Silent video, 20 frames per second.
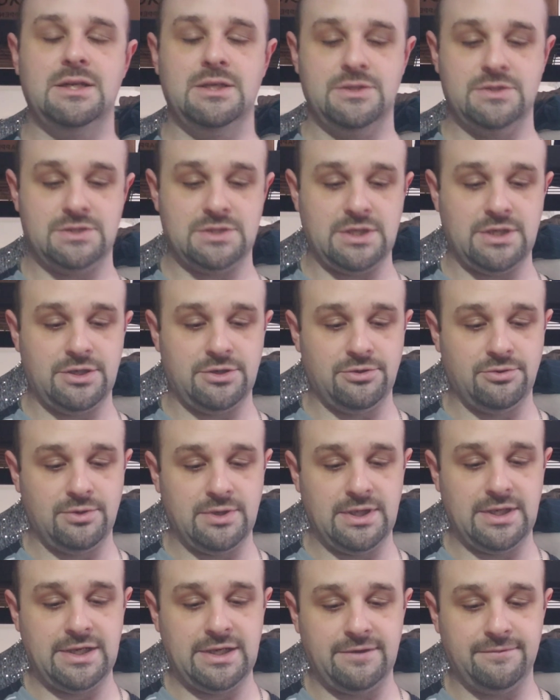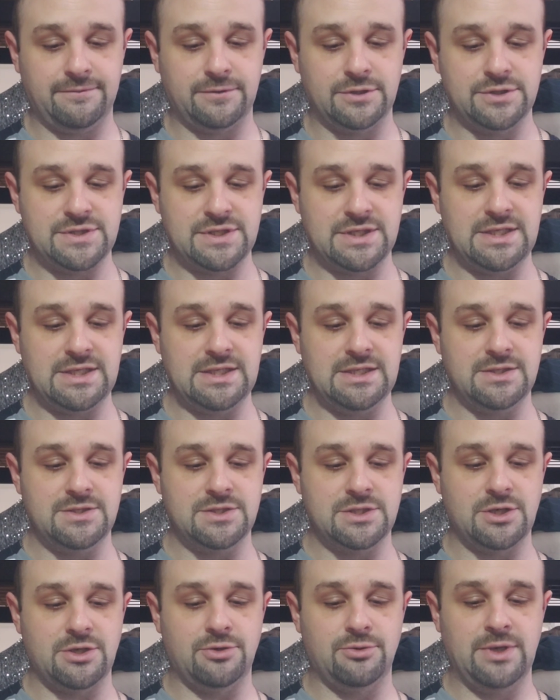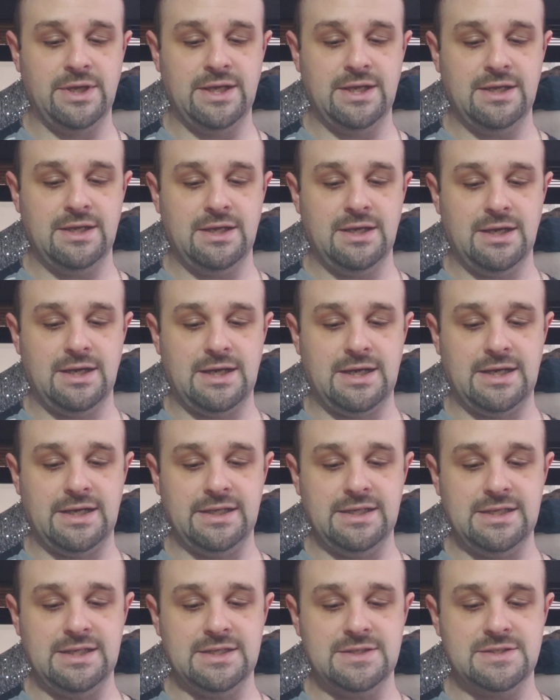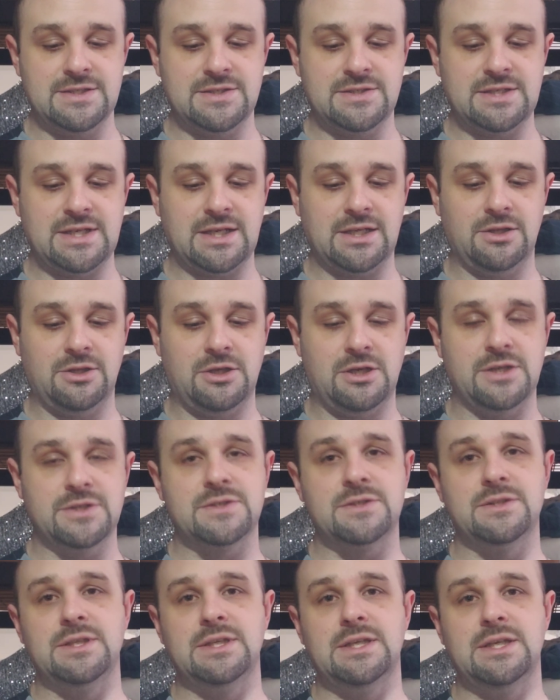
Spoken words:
So for Sahid, so he gets his second loss of the